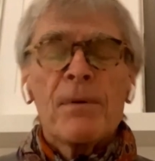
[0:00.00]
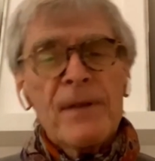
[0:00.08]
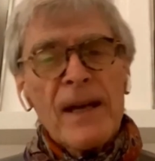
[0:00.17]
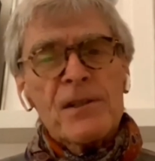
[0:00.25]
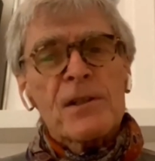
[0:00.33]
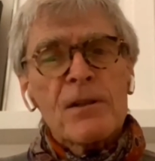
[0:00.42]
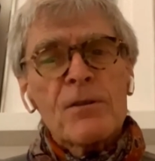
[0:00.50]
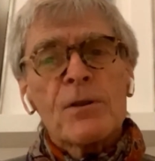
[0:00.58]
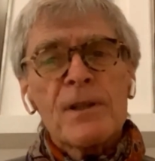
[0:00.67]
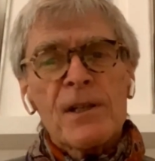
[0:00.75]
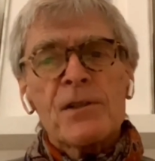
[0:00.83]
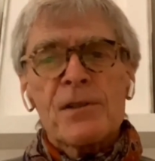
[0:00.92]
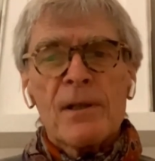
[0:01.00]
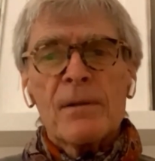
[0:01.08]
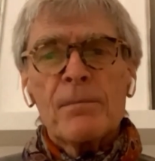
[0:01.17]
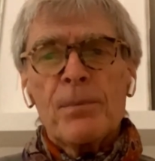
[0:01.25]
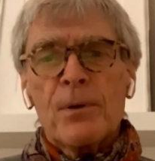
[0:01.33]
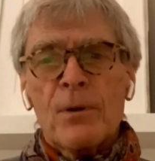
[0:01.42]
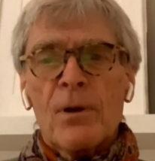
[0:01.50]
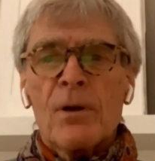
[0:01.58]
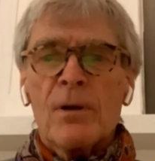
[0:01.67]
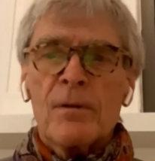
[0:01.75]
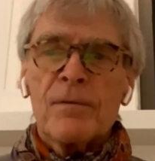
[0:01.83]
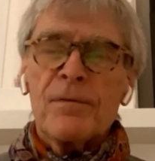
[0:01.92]
But that's a good
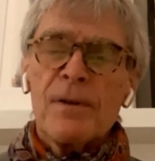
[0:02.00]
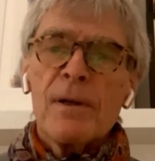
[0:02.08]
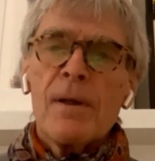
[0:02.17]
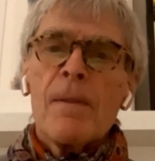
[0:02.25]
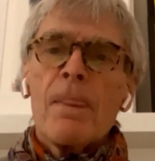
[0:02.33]
example of